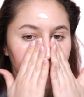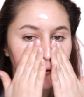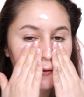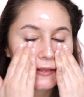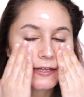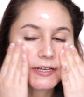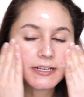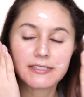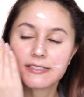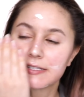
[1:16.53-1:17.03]

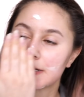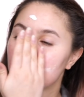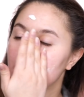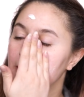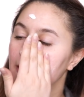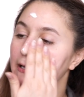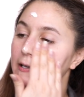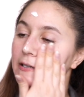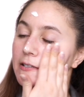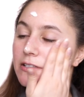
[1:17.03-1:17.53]
this
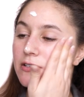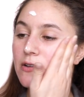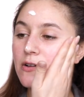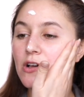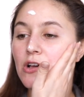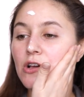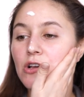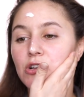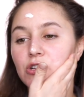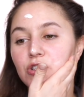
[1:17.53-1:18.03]
is
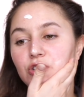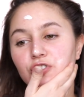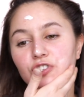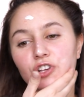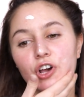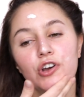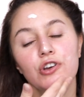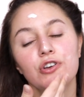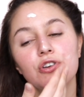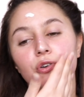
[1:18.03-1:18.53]

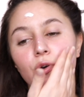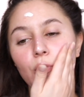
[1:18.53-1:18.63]
so